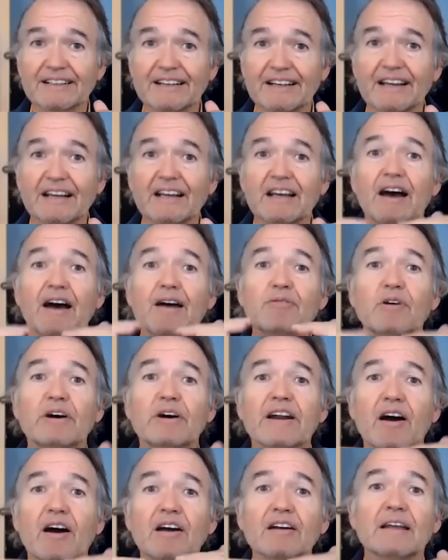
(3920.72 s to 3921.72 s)
of what
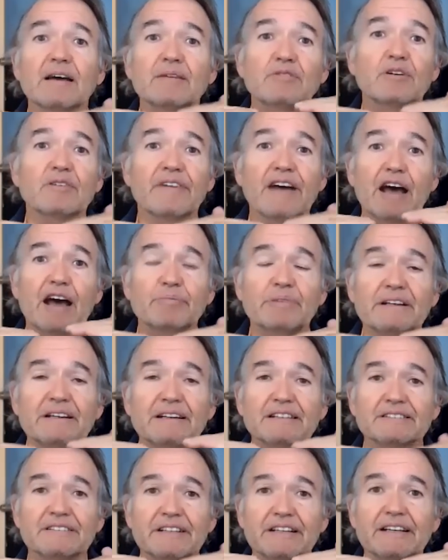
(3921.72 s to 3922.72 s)
our level of happiness
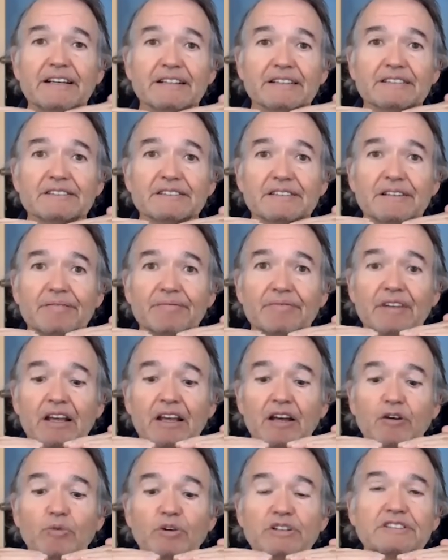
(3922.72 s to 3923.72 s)
is,
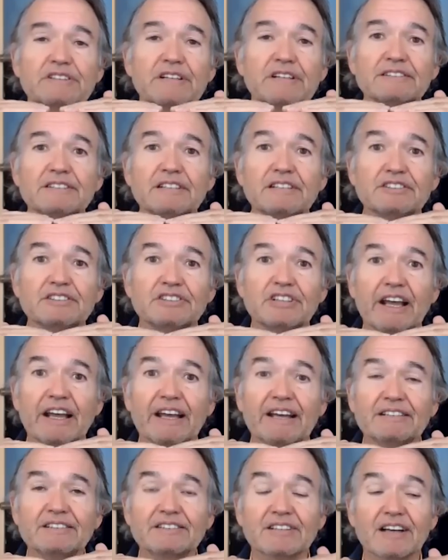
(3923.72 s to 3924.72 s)
which doesn't
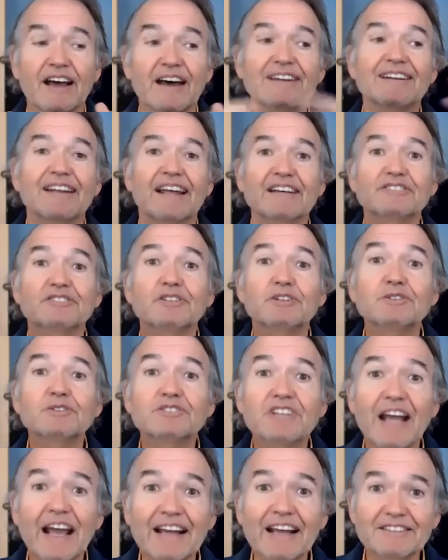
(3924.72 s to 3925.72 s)
change unless you
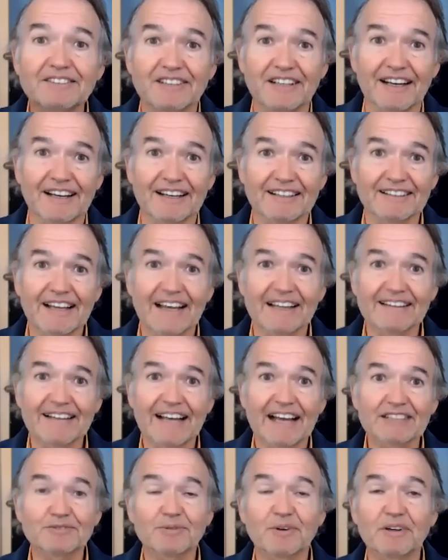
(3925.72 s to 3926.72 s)
change it. And
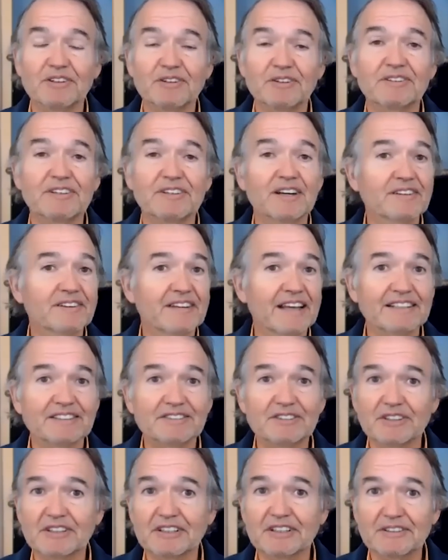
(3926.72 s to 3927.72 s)
that's what you, there are things you
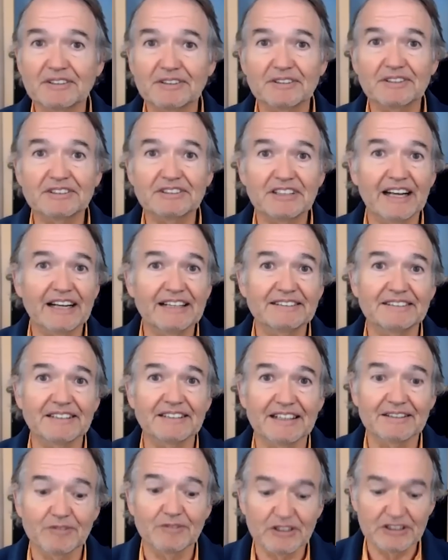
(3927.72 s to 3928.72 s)
can do to change it,
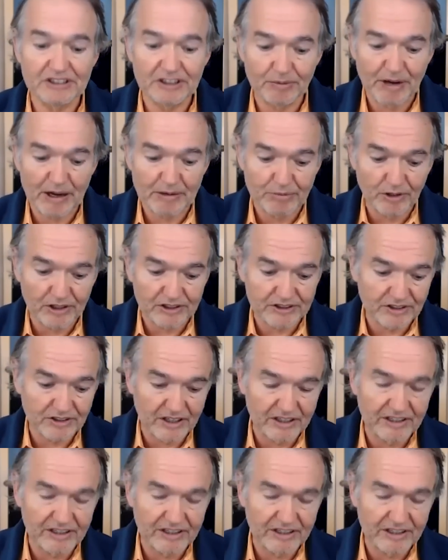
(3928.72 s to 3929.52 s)
which are my books on,